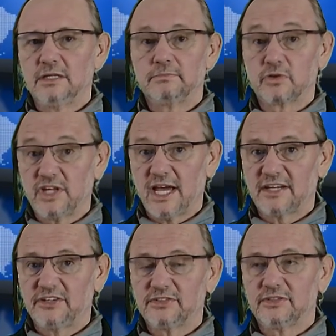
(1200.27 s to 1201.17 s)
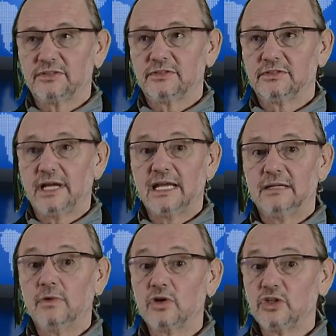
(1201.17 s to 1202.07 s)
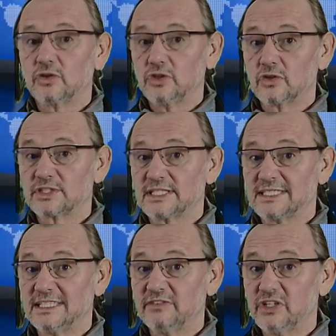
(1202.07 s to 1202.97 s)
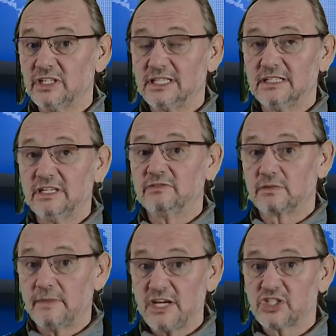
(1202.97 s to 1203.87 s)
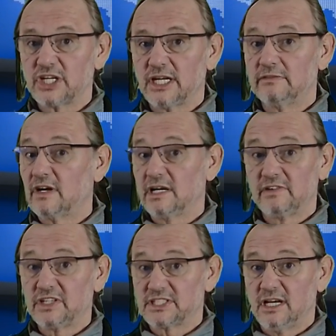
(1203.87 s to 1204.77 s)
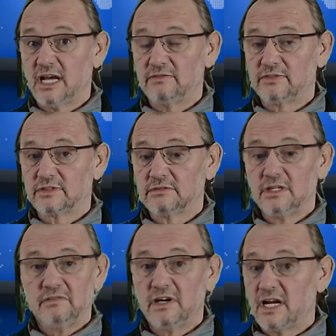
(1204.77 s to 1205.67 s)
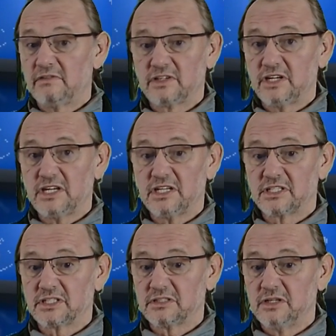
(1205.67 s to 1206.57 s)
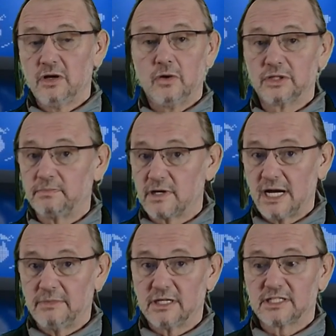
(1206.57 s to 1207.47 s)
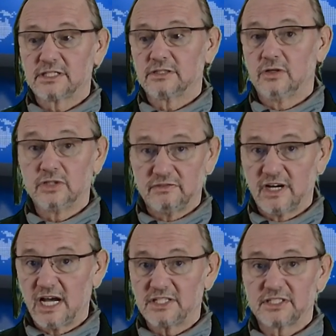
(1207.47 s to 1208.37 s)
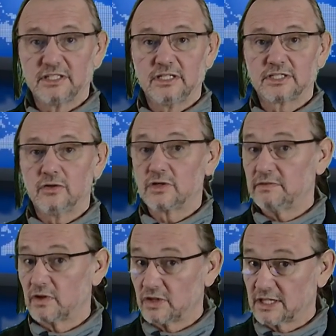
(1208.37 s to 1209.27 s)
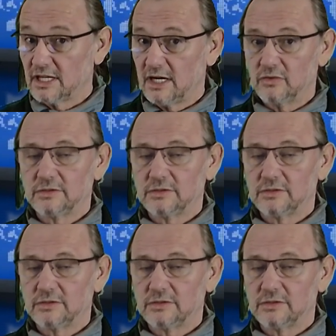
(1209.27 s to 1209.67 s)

protect, and monitor your sensitivity information wherever is live, wherever is on the premise, on devices, or even on the cloud.